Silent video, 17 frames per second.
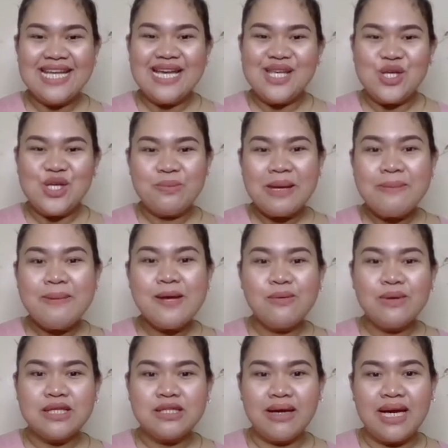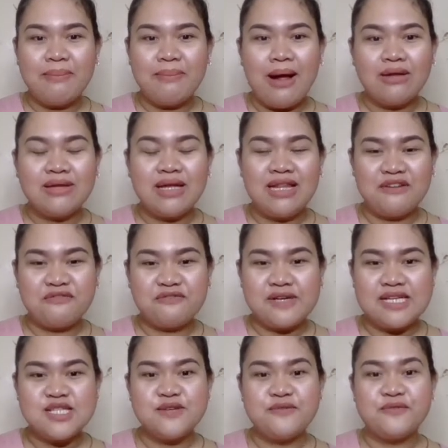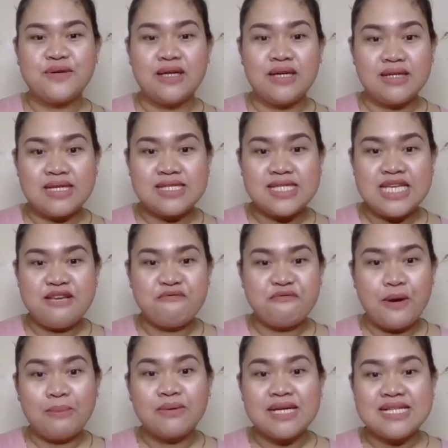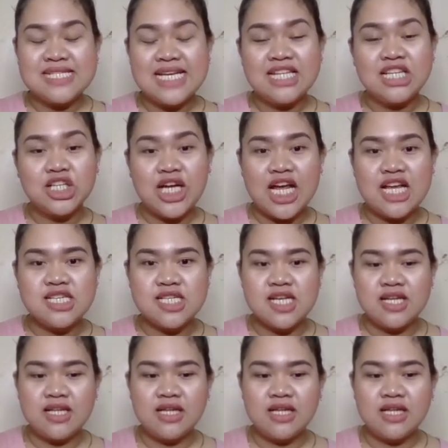You may be wondering about the difference of courtesy from consideration.